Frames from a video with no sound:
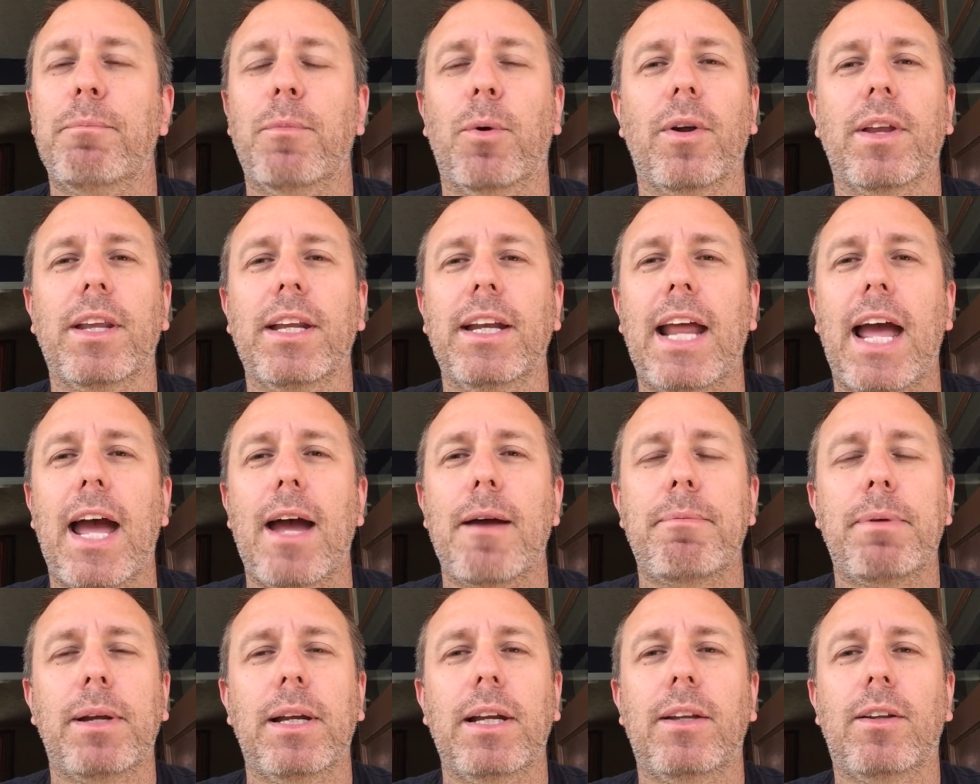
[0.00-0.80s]
more than
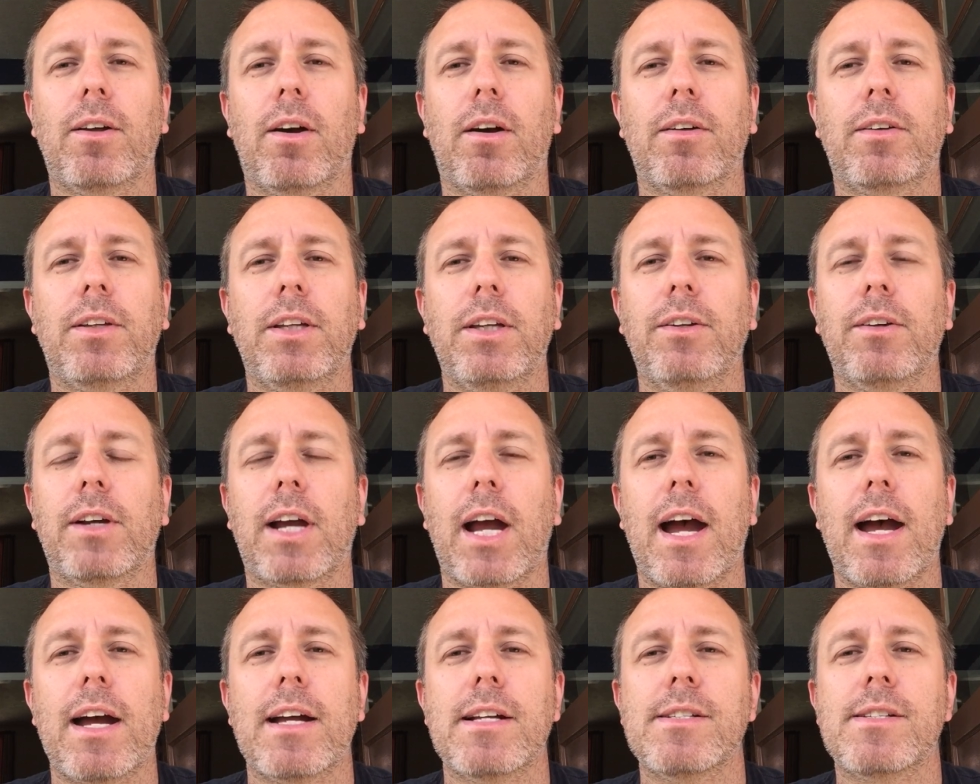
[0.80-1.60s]
happy to talk to you
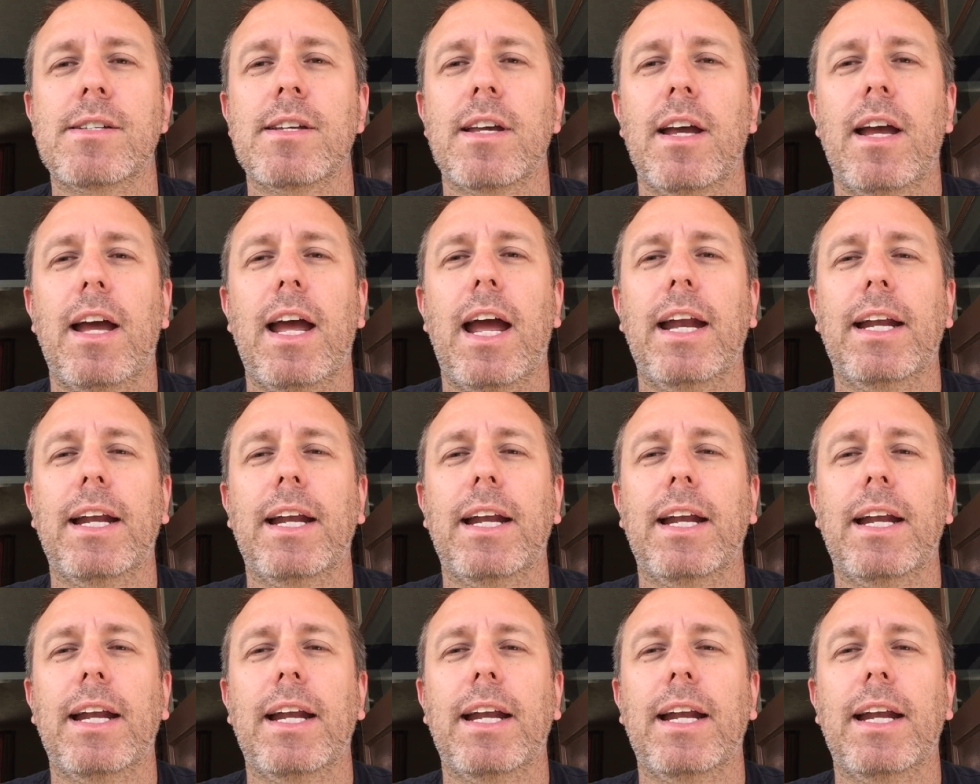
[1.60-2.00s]
guys